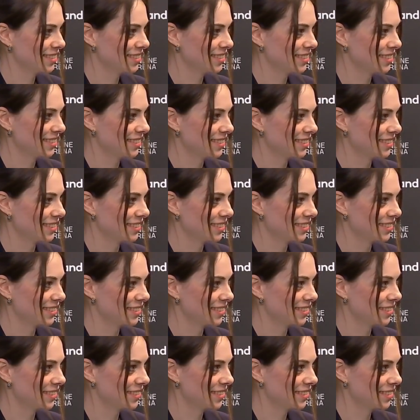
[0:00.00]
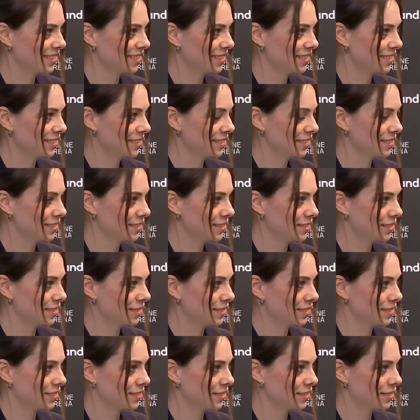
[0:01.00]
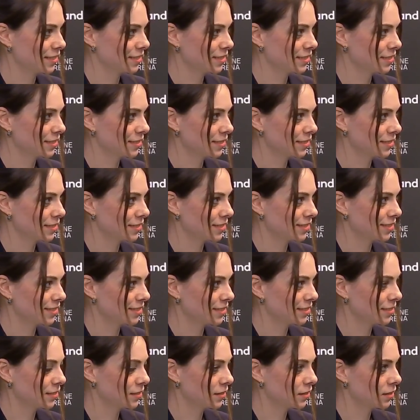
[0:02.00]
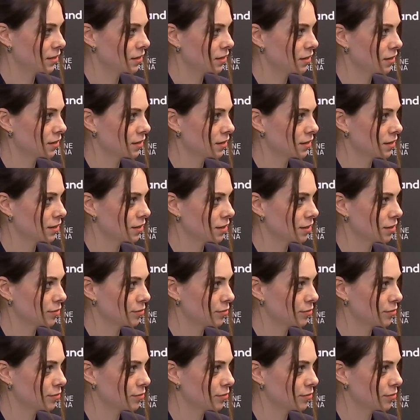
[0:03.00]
[no speech]